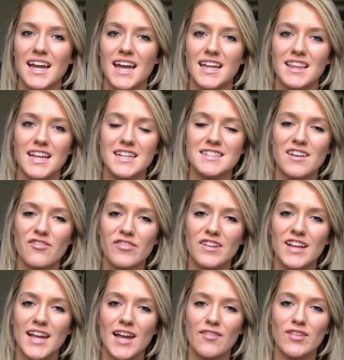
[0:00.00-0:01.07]
and they
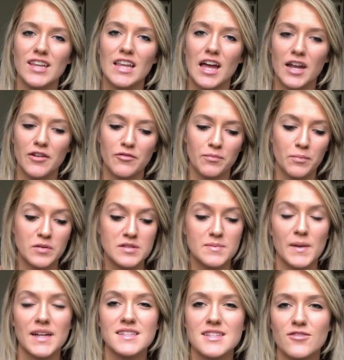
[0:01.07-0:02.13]
definitely have a lot of
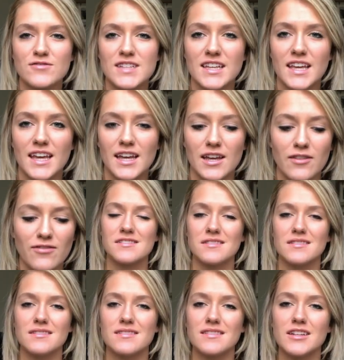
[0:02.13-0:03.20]
perspective to give.
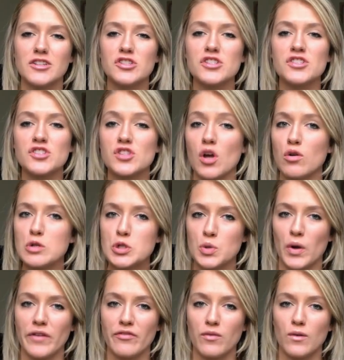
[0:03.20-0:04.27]
they're just so
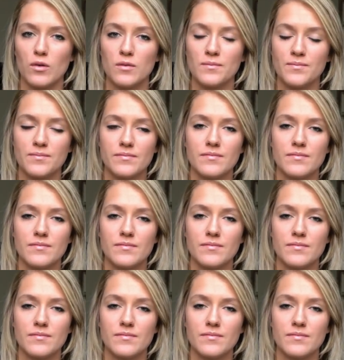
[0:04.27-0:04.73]
joyful.